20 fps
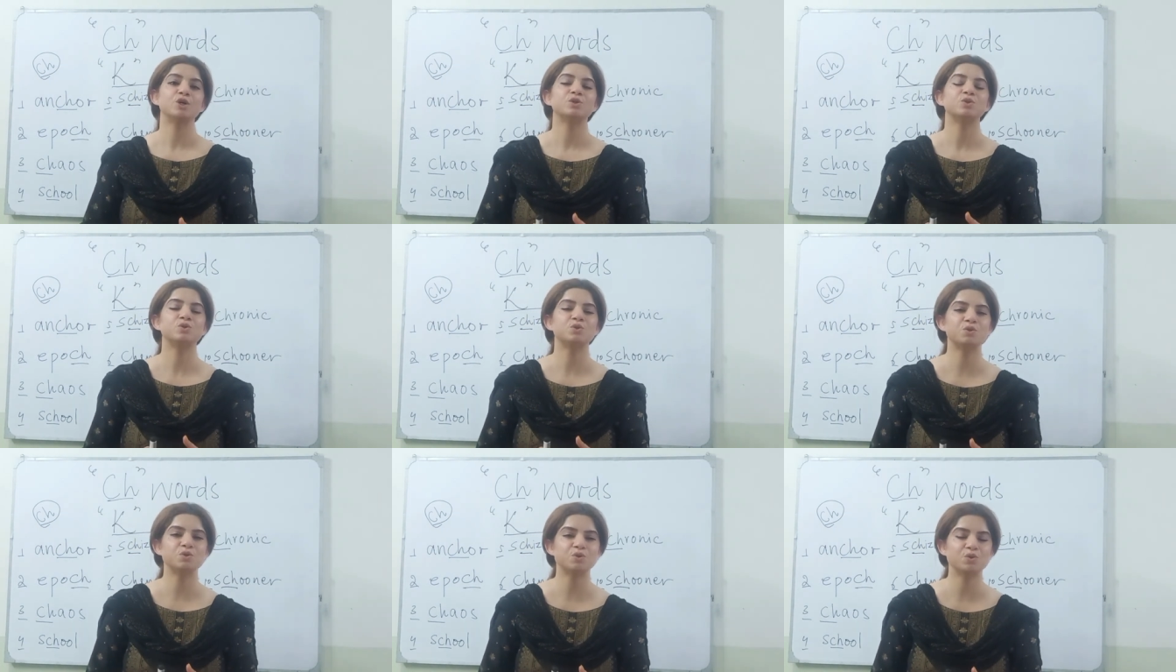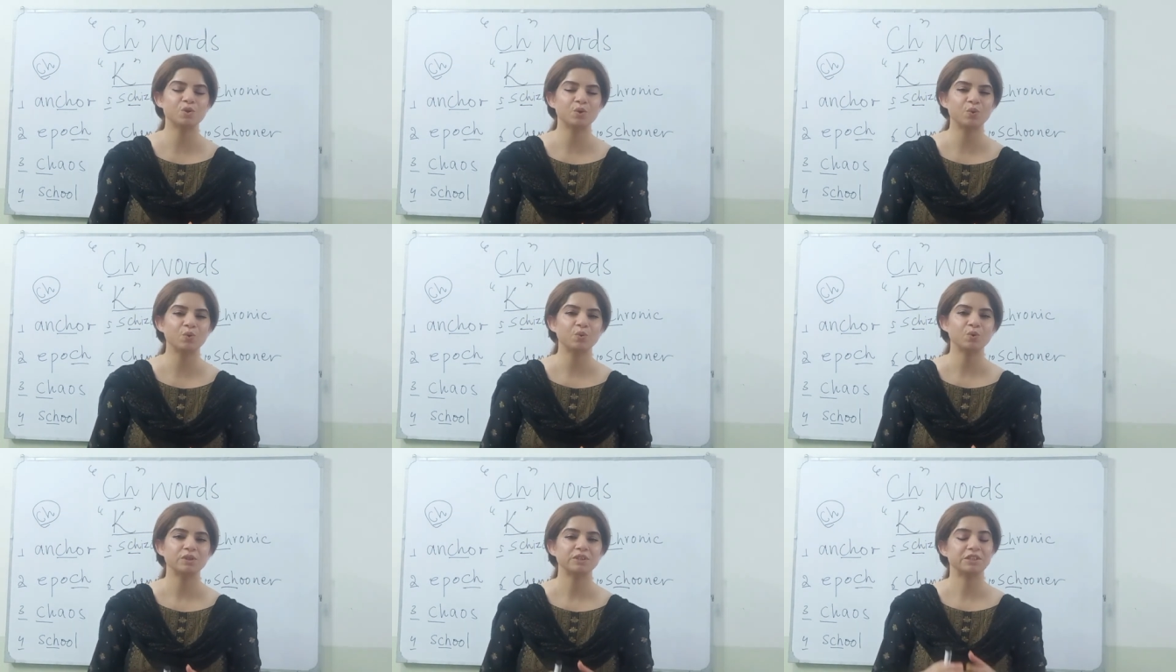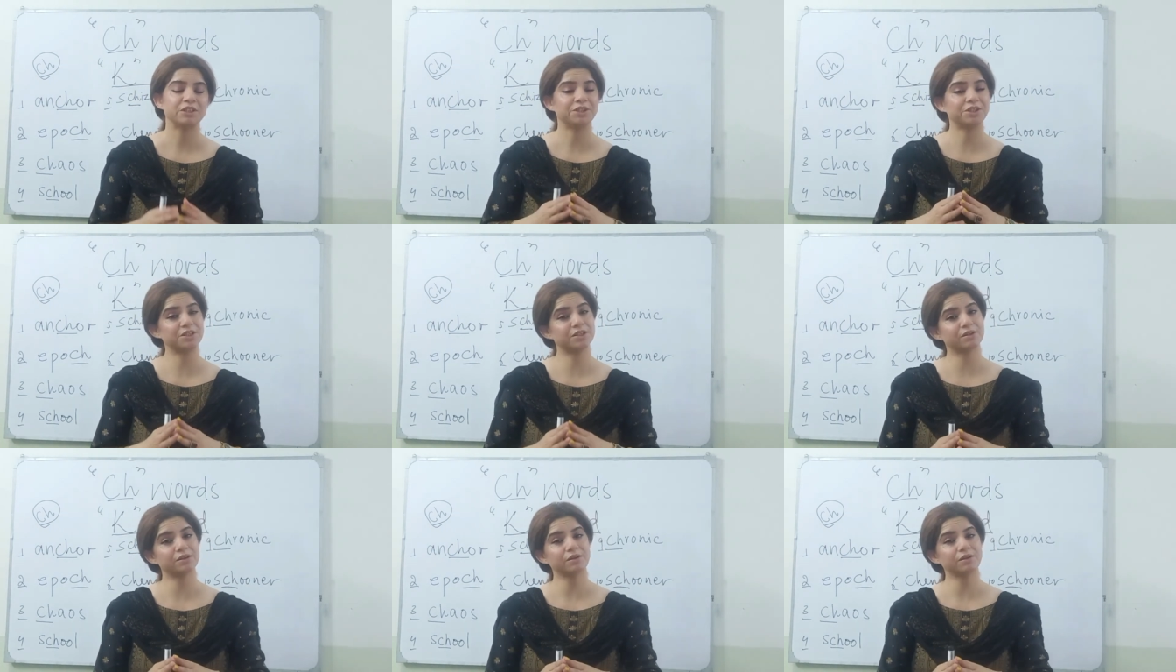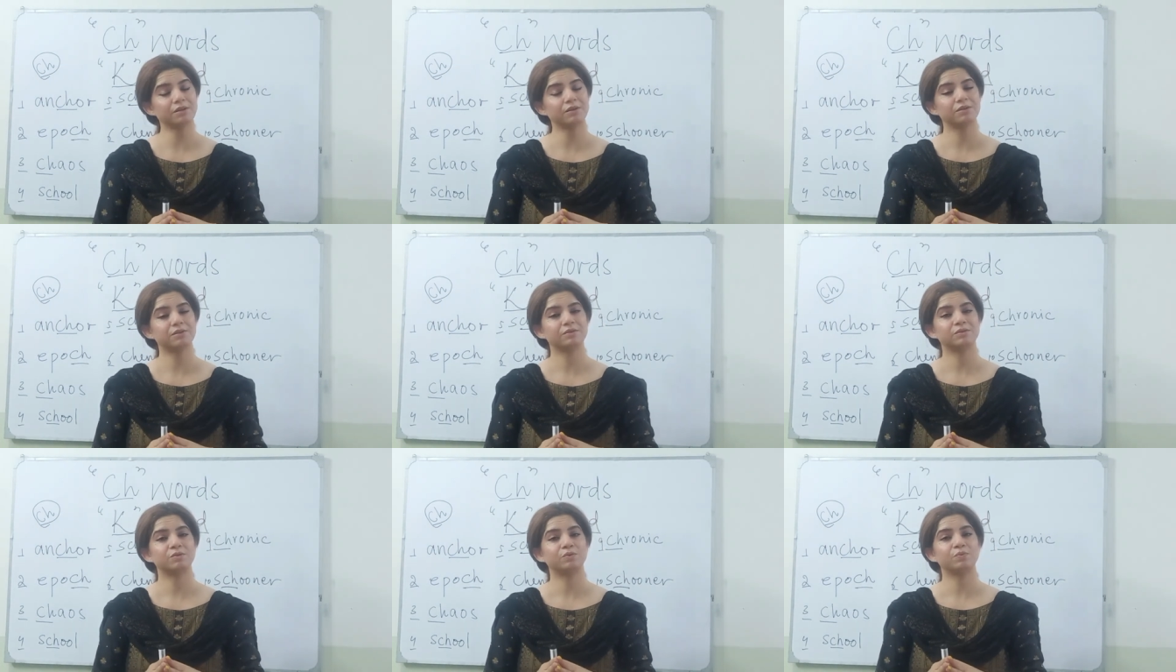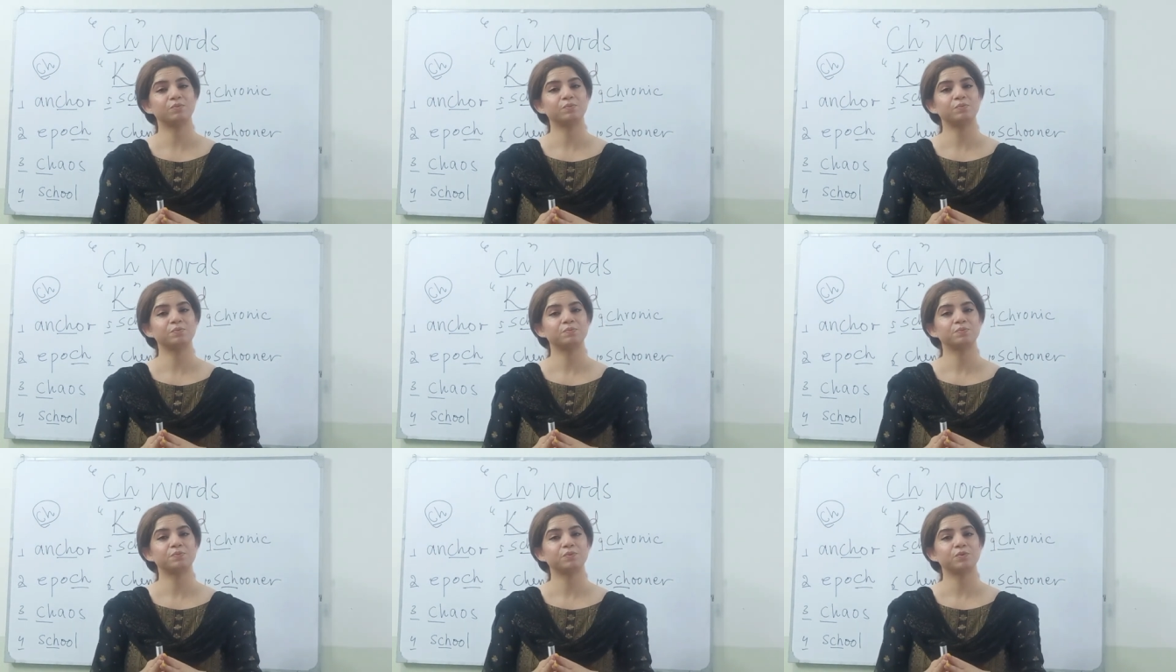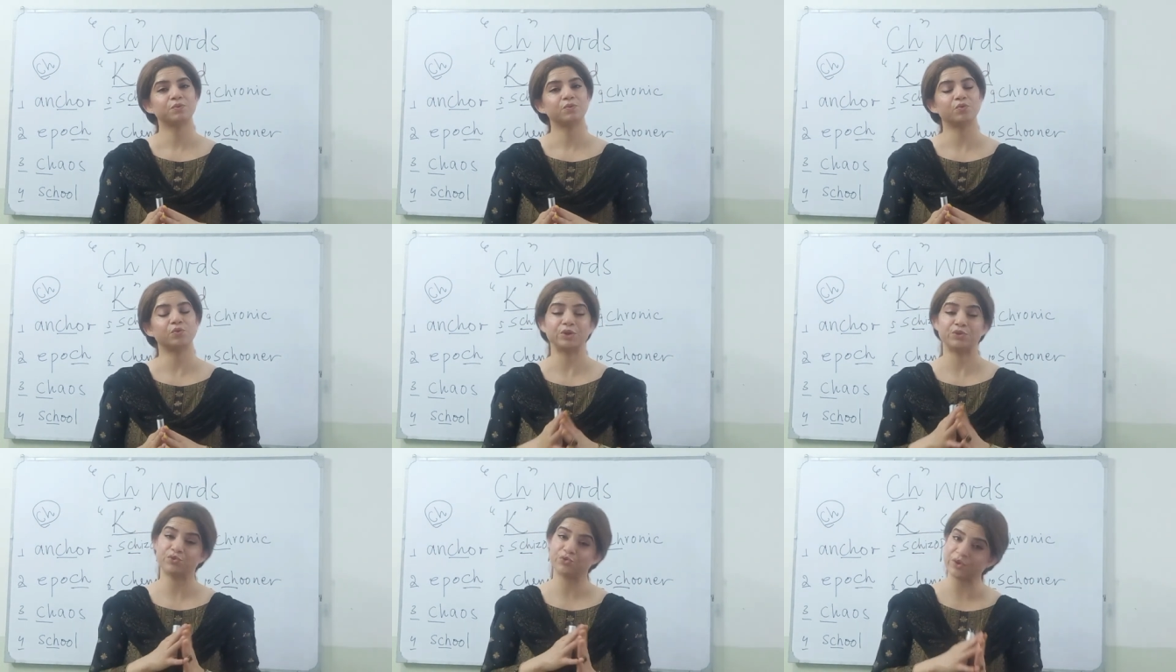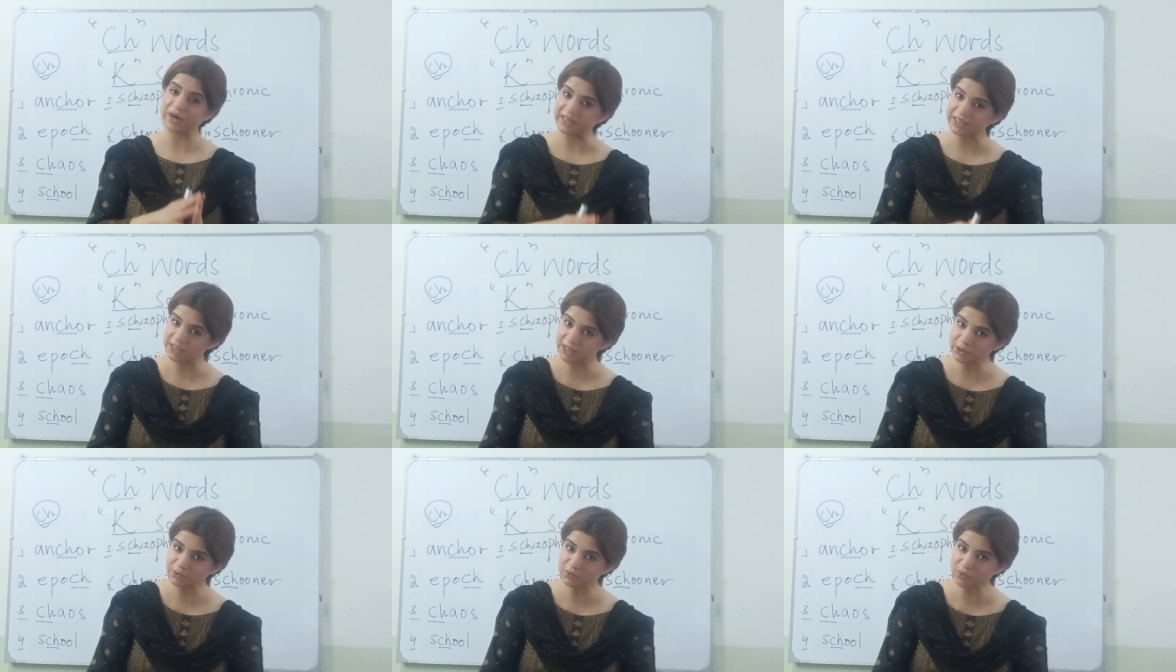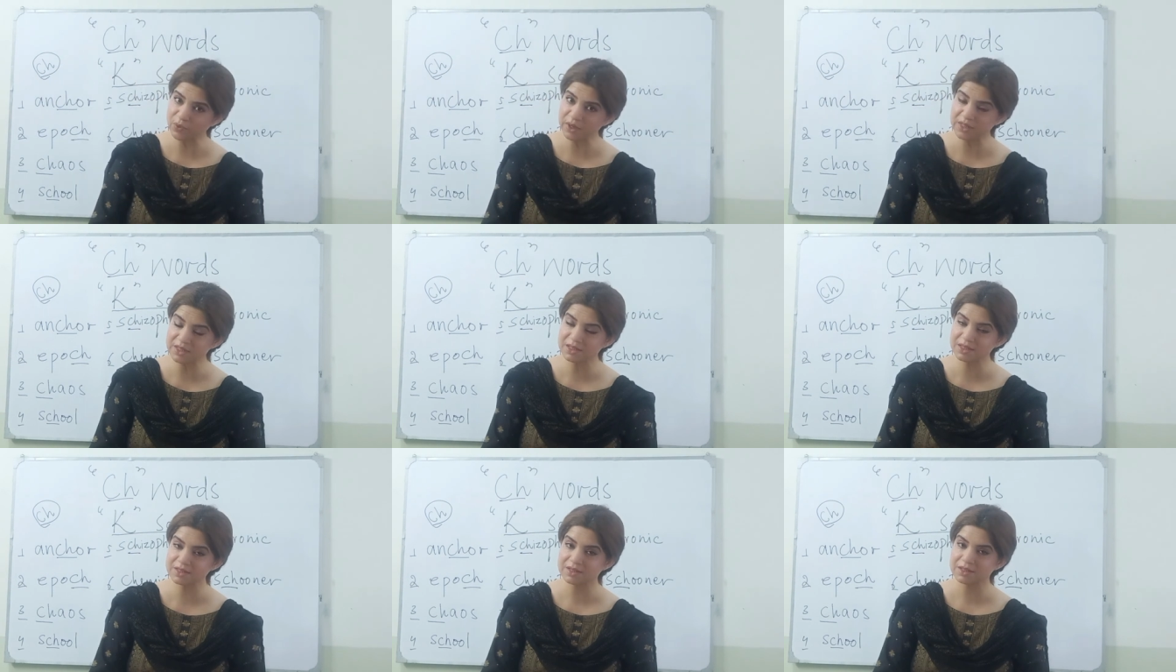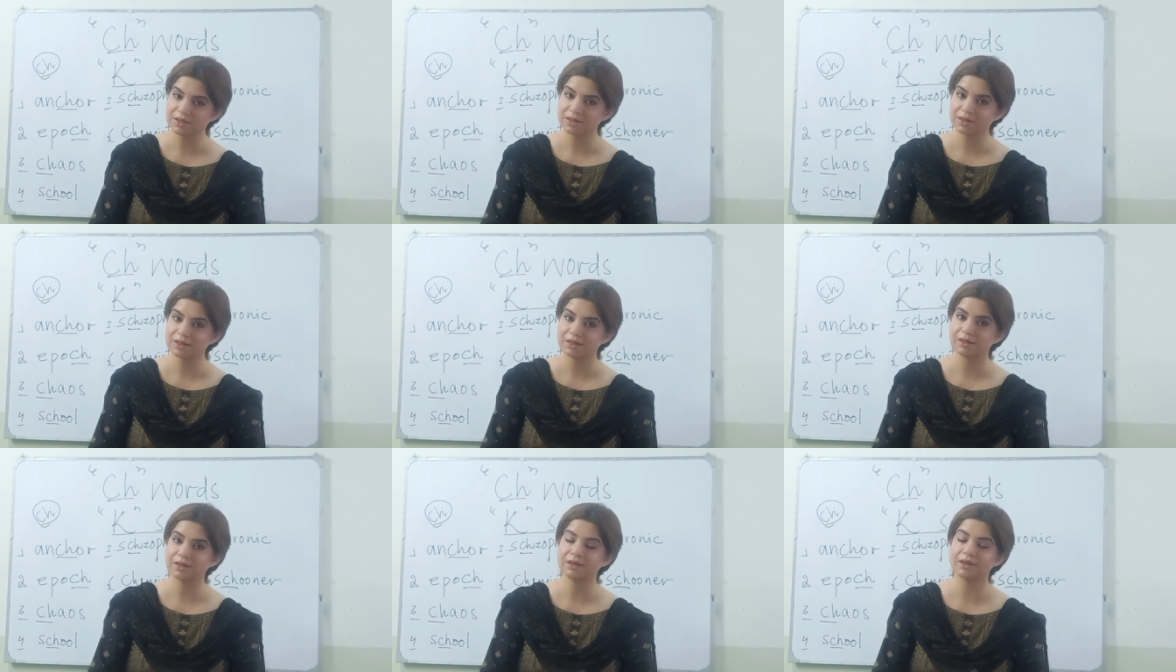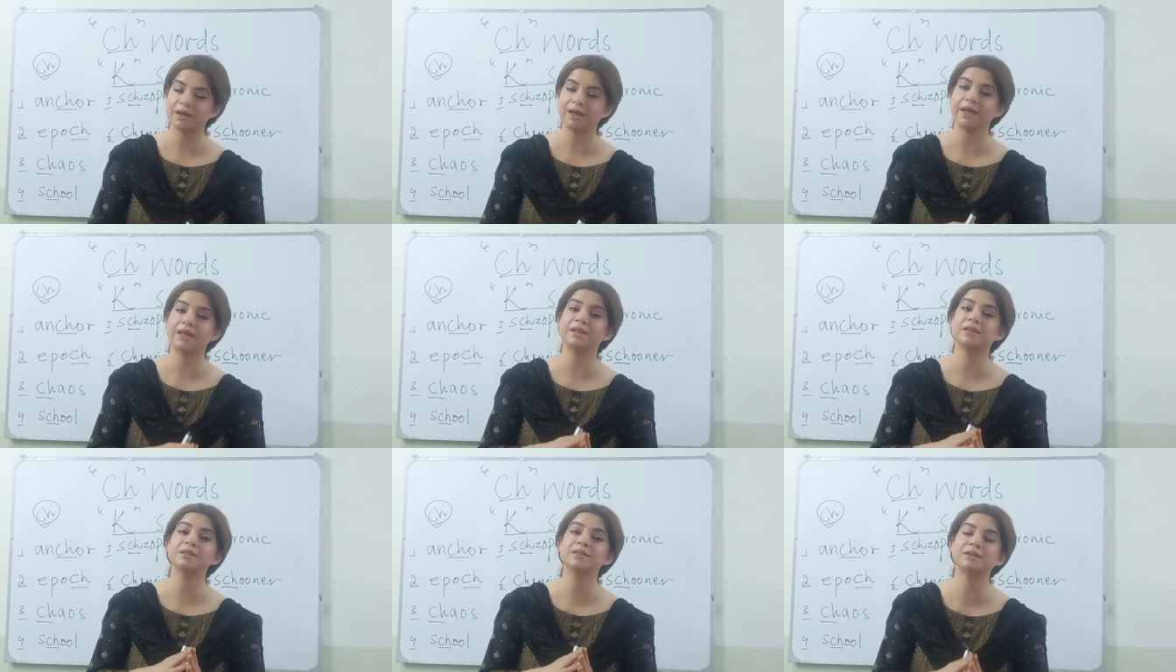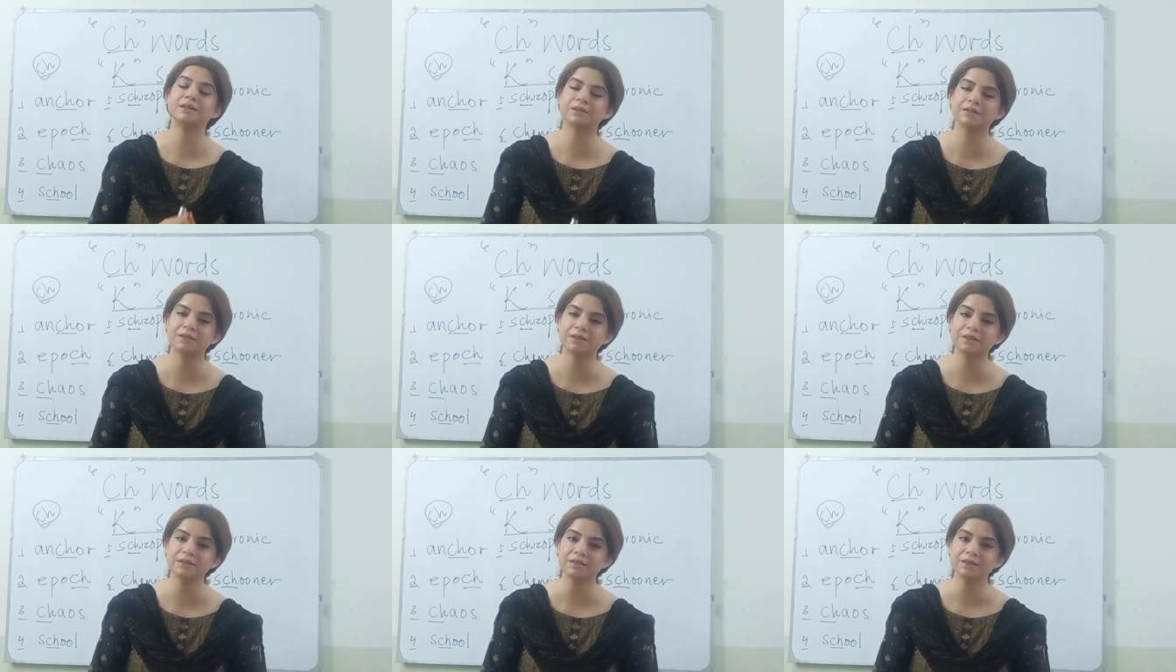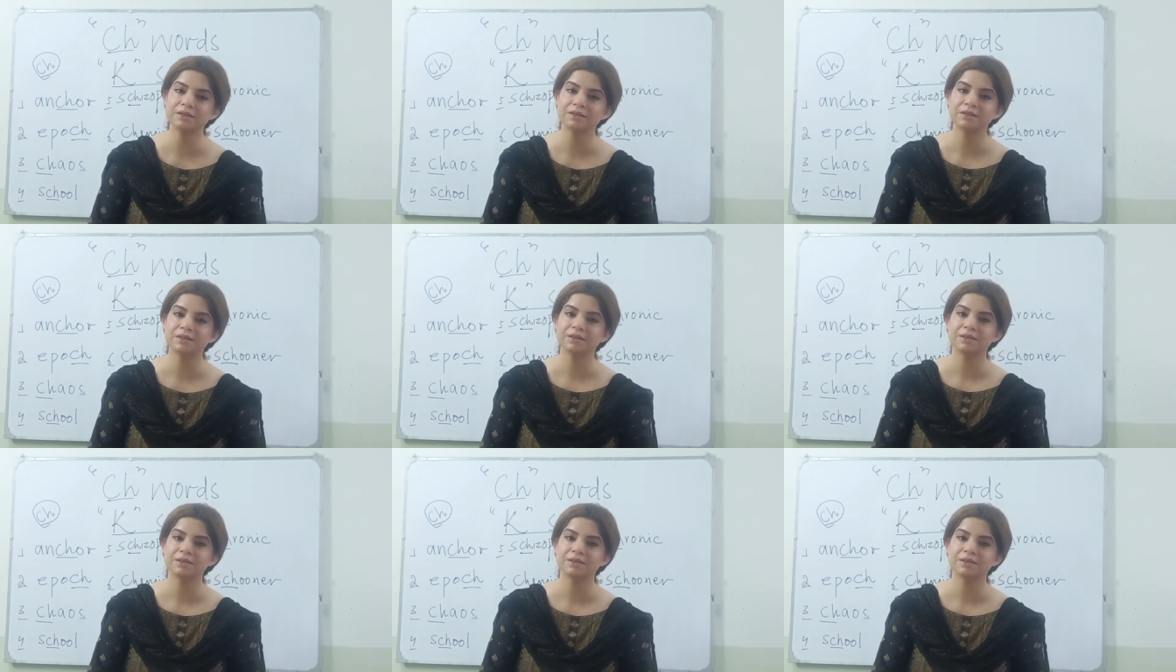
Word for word: So, sure, with French influence and curve